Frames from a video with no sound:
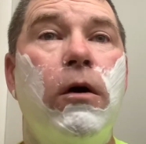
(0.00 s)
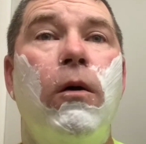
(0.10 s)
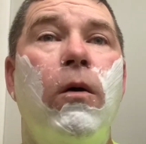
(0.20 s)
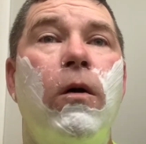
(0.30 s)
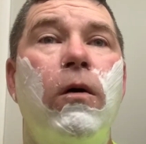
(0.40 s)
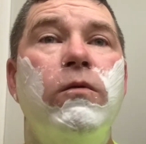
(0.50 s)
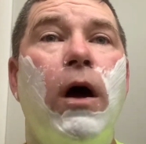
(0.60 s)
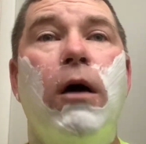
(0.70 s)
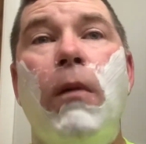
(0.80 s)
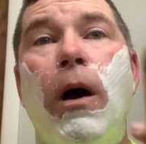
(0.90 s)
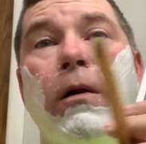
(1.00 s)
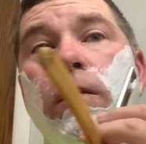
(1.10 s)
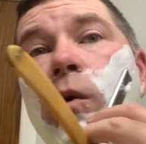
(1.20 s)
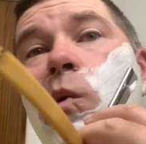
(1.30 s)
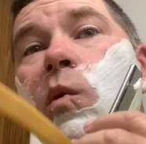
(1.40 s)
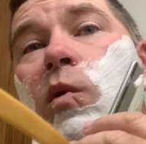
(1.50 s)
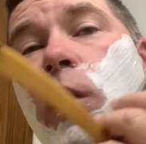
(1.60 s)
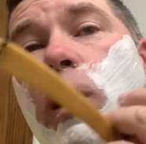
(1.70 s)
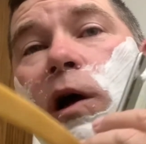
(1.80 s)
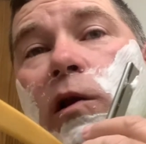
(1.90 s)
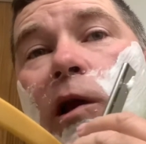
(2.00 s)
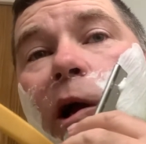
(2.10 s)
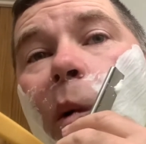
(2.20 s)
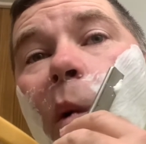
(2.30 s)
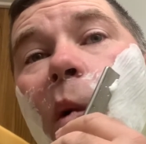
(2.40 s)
oh yeah man, that kind of thing.